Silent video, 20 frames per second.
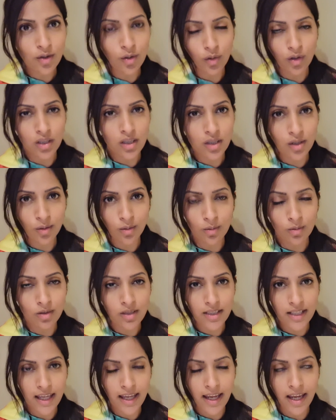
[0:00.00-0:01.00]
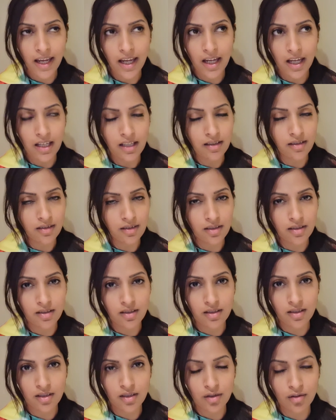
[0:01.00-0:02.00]
soy sauce and
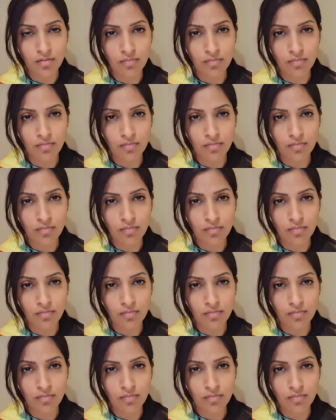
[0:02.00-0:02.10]
just